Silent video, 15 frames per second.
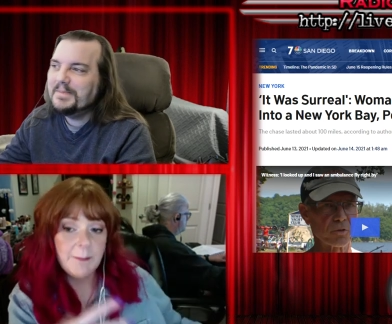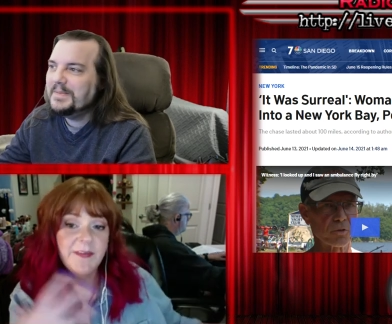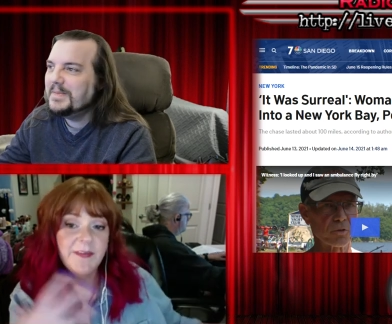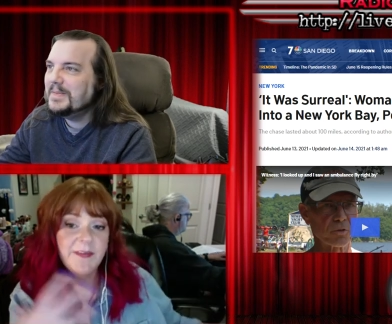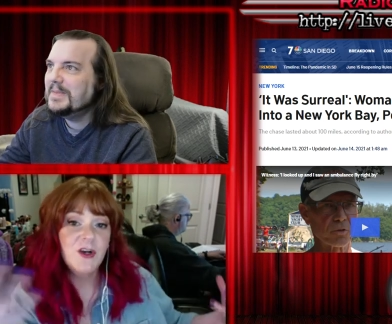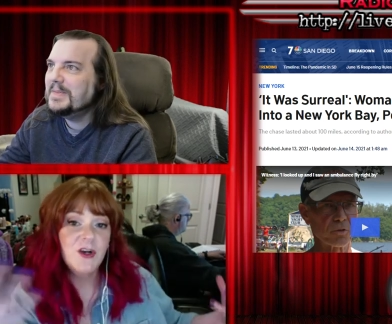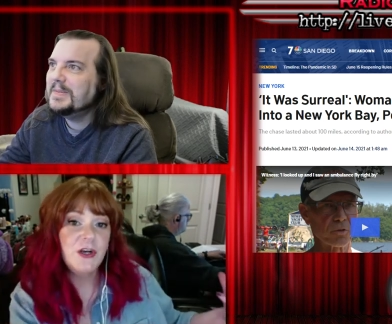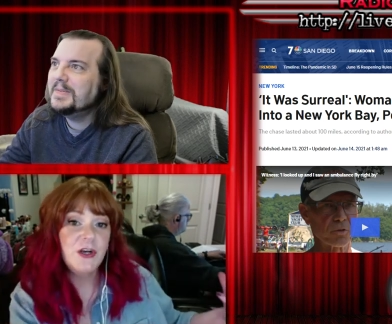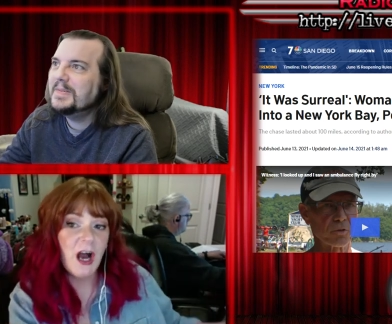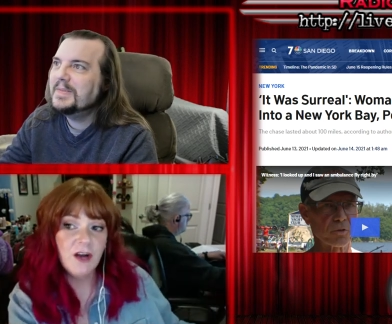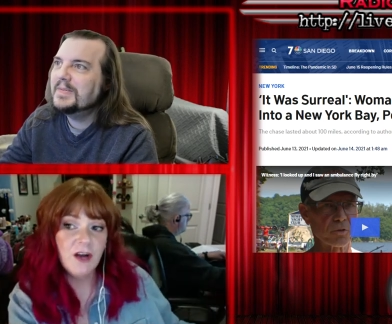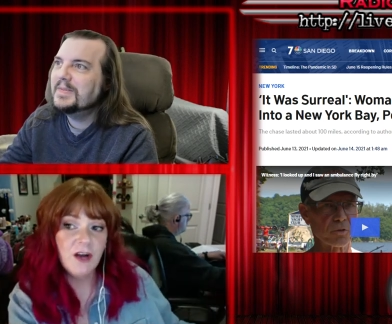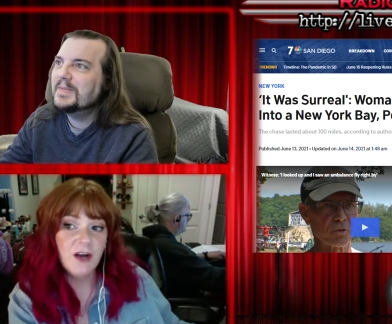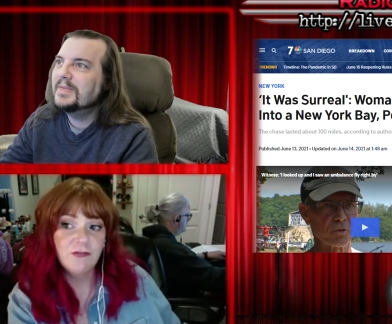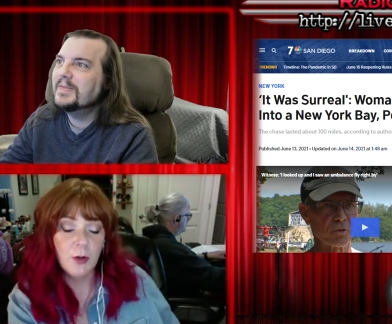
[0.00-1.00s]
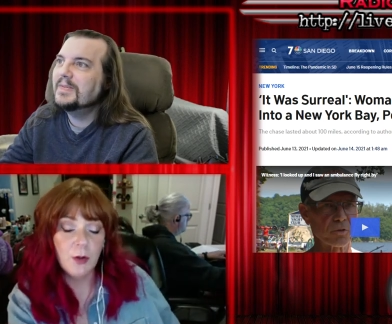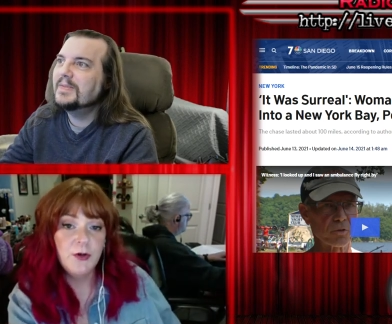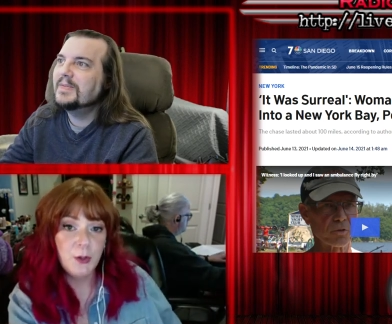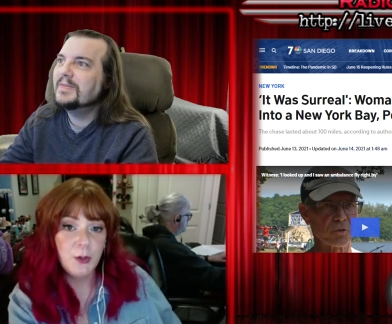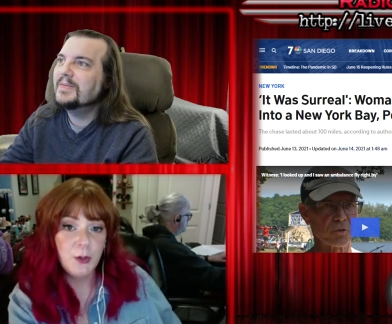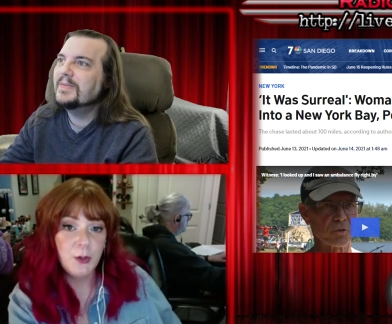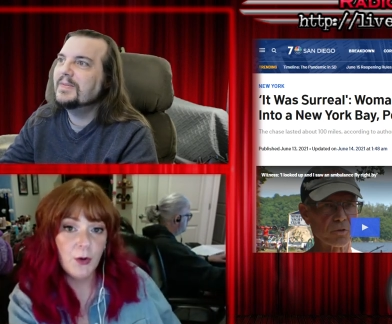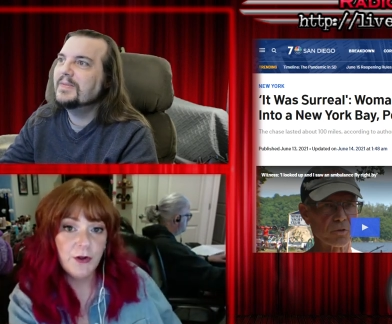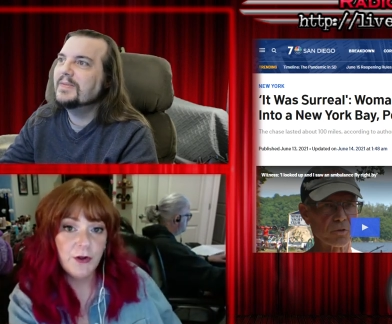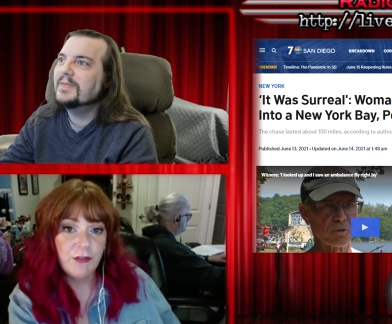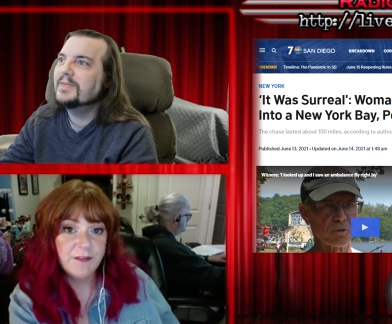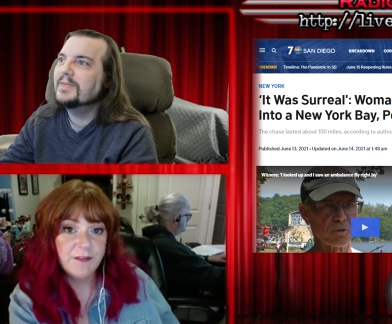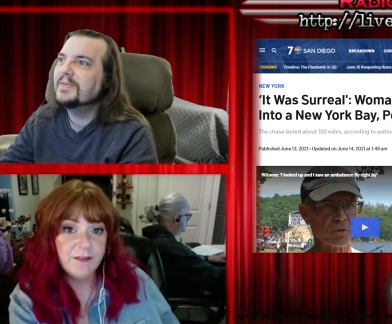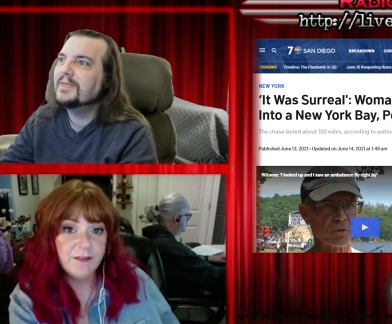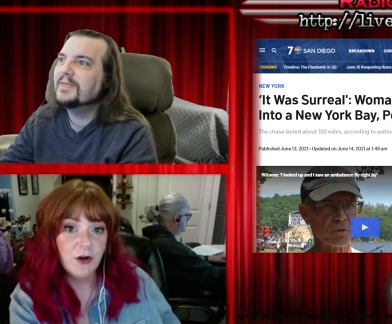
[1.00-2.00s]
Speaker 1: People that are not from New
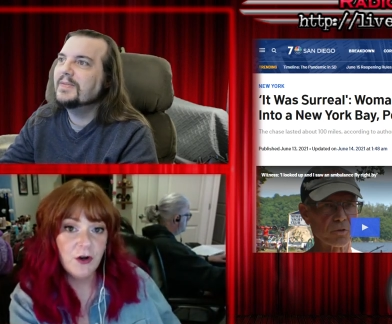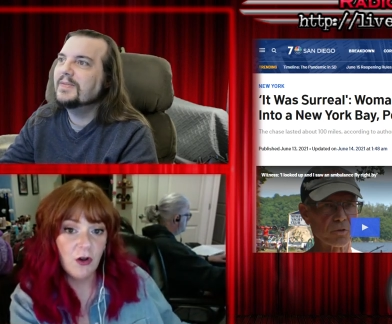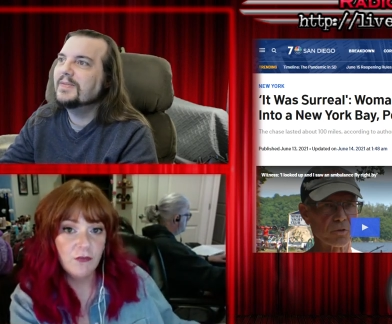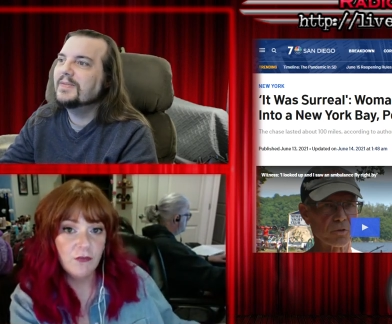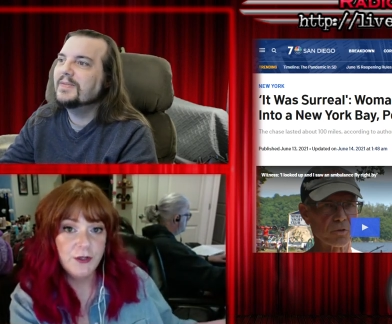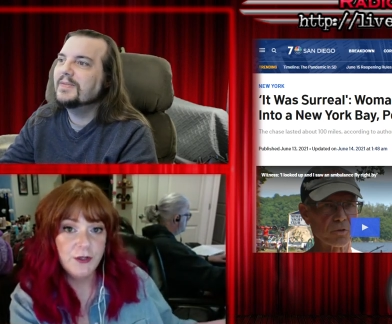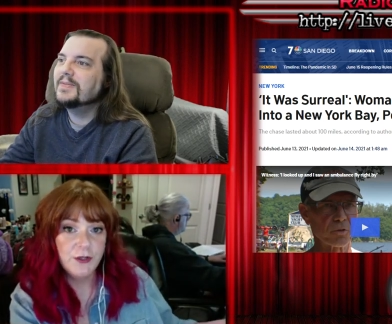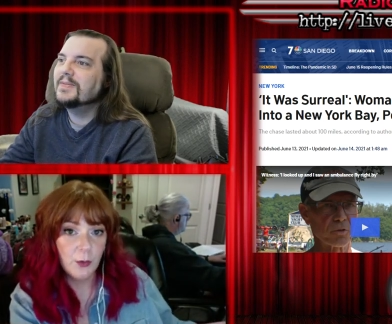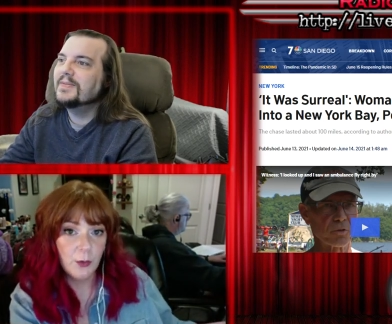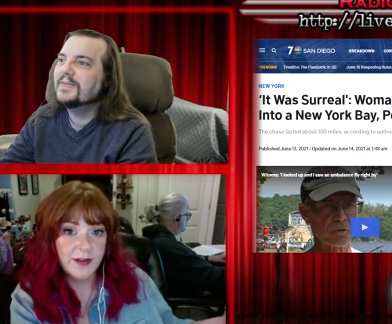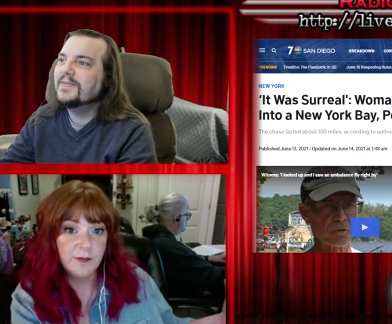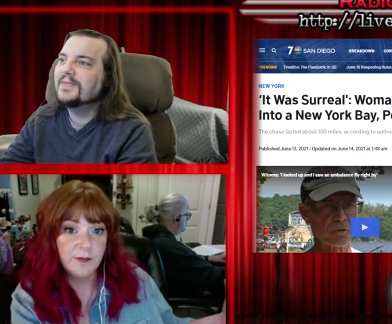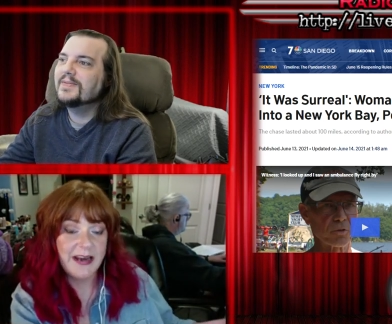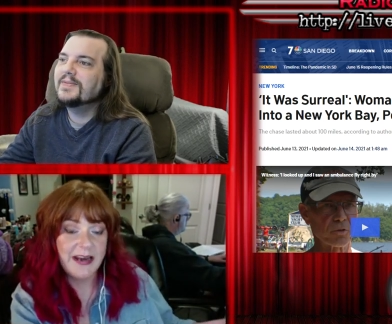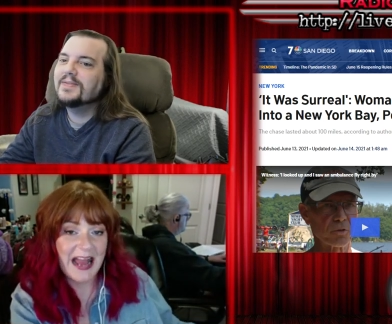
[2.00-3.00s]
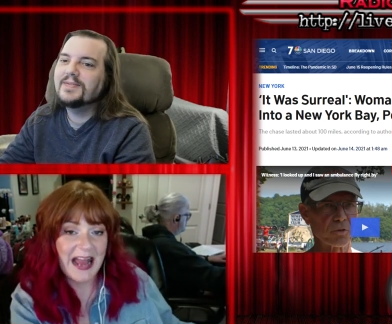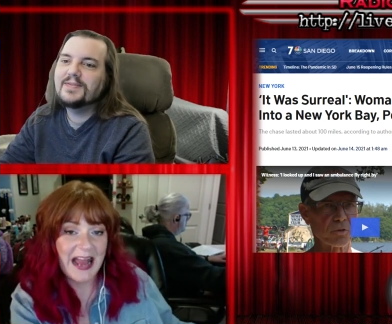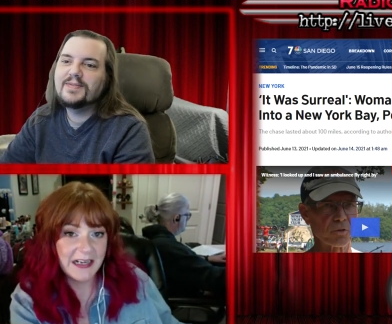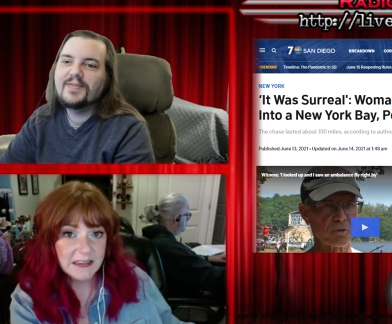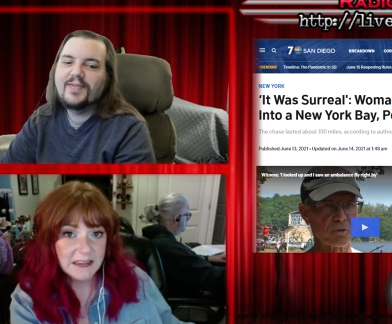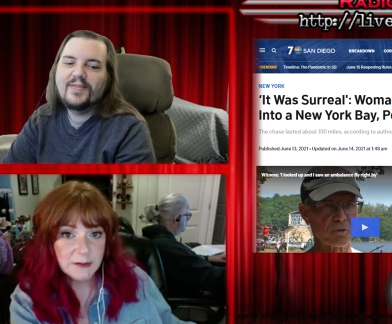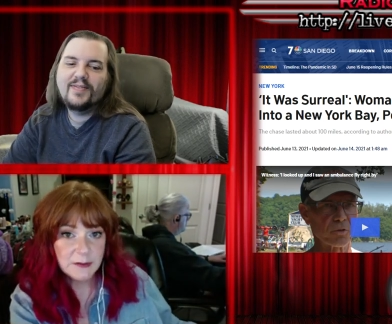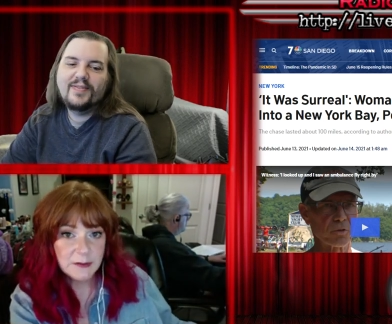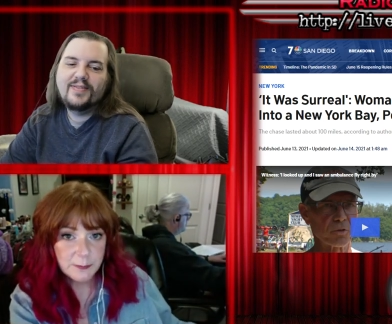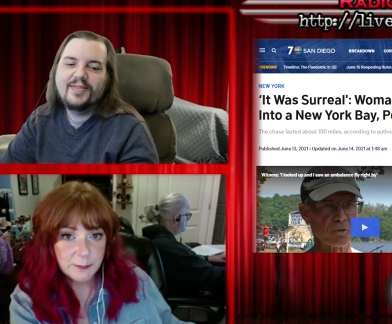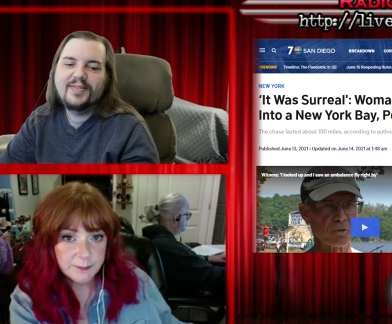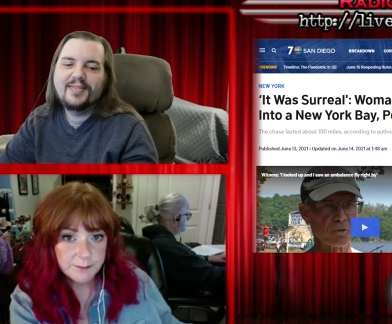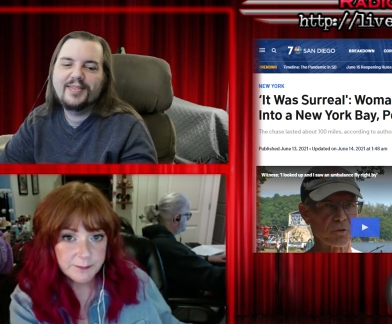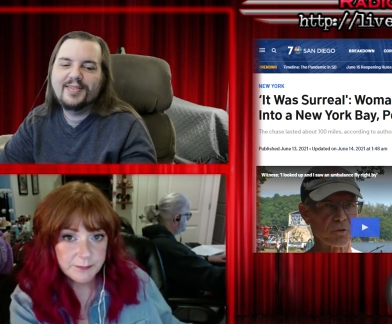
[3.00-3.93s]
York think that all of New York is Manhattan.